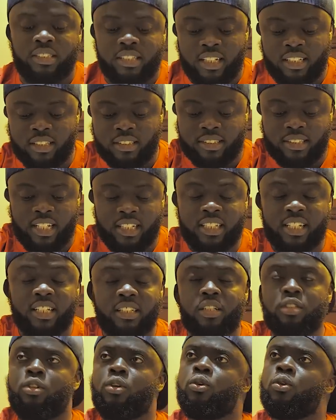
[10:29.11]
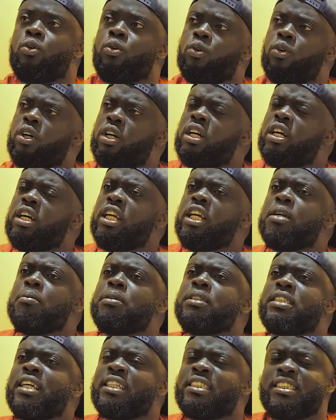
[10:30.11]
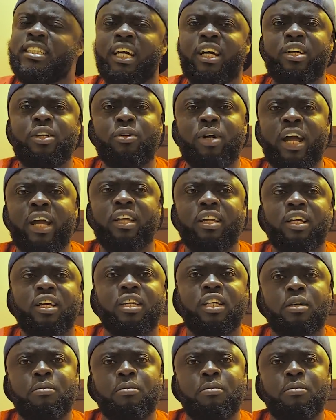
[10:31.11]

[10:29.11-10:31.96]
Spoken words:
It be tertiary, right?